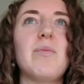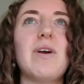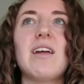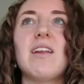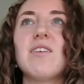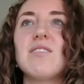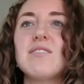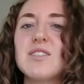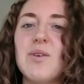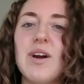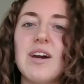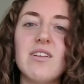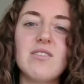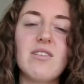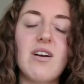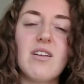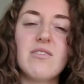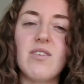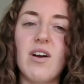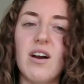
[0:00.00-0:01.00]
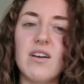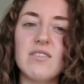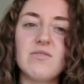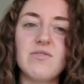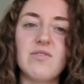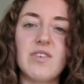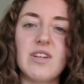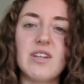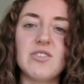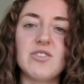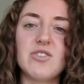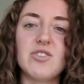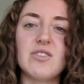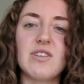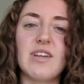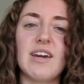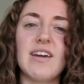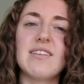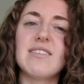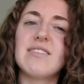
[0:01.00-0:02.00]
and I also had a lot of unfinished
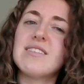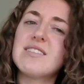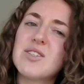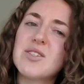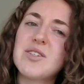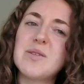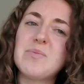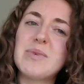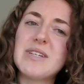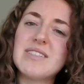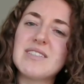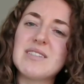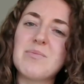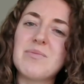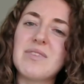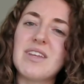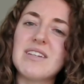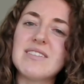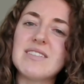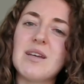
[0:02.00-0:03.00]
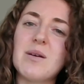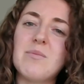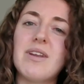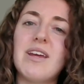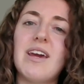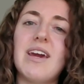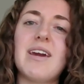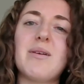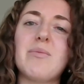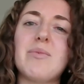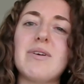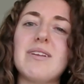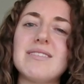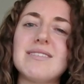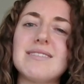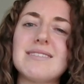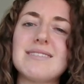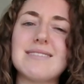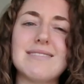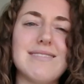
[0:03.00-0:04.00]
like this could be something someday but
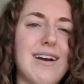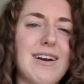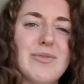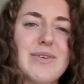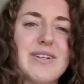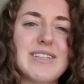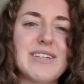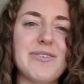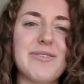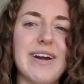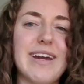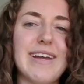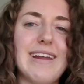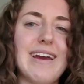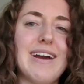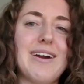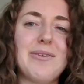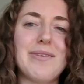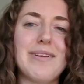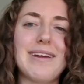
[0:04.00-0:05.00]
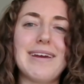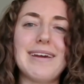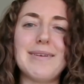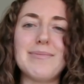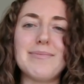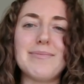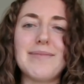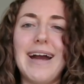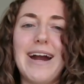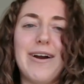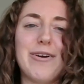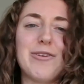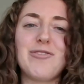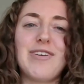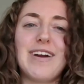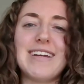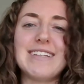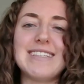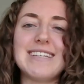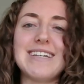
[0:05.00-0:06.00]
it's not really right now and I'm out of
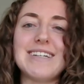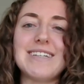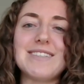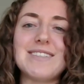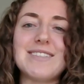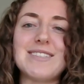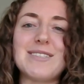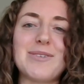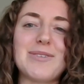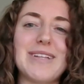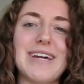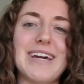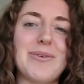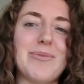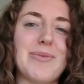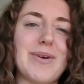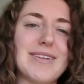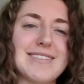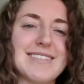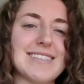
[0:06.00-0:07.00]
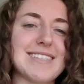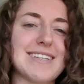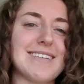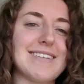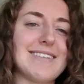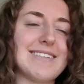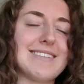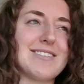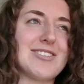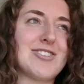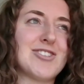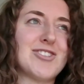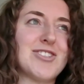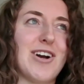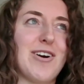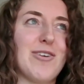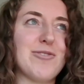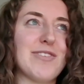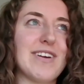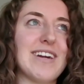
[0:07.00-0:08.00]
ideas so like we're just going to
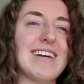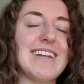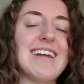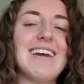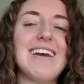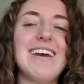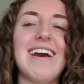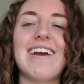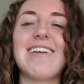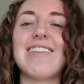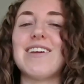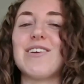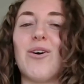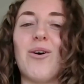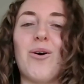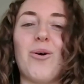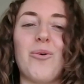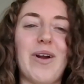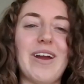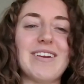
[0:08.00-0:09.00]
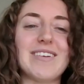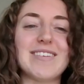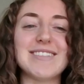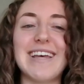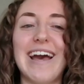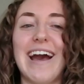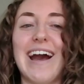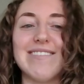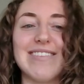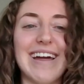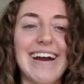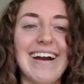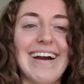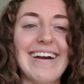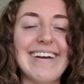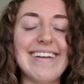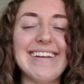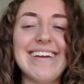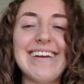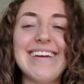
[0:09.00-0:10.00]
shelf it. I think all writers have
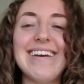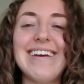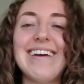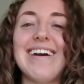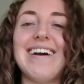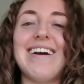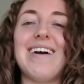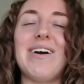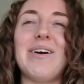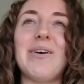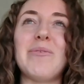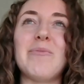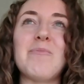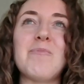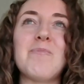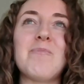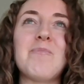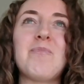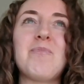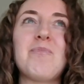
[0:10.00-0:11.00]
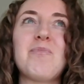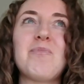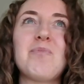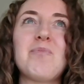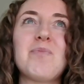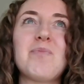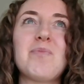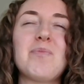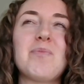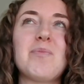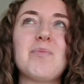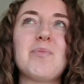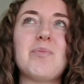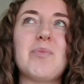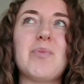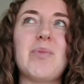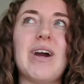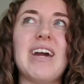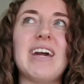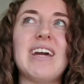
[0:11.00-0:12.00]
that. Um mm -hmm.
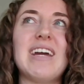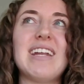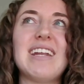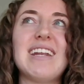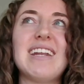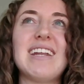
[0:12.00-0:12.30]
but